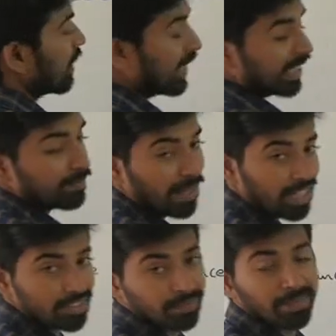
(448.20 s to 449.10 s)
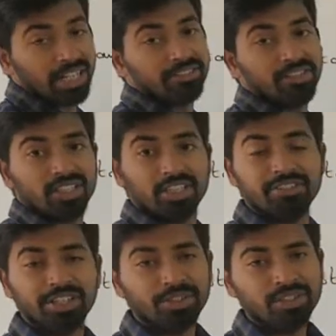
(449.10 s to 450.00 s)
again backward the
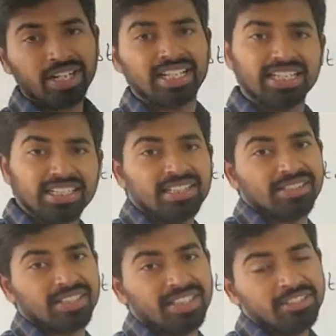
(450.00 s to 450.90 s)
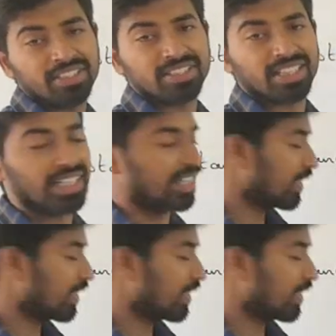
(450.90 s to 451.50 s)
video and again listen it once again.